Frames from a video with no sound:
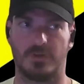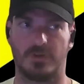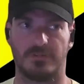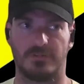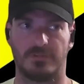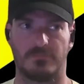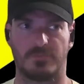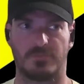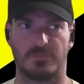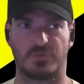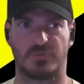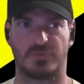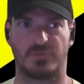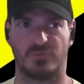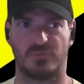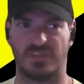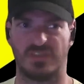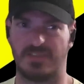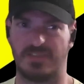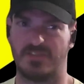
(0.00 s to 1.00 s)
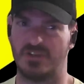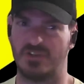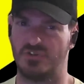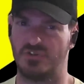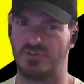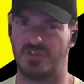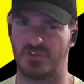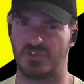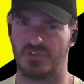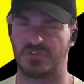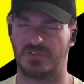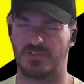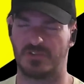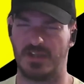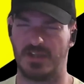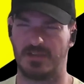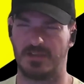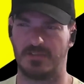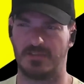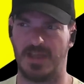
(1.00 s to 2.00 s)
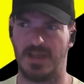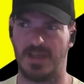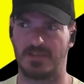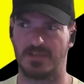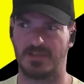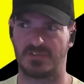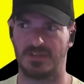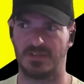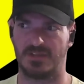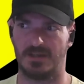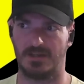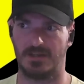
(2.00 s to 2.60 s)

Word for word: I wouldn't leave it just like that.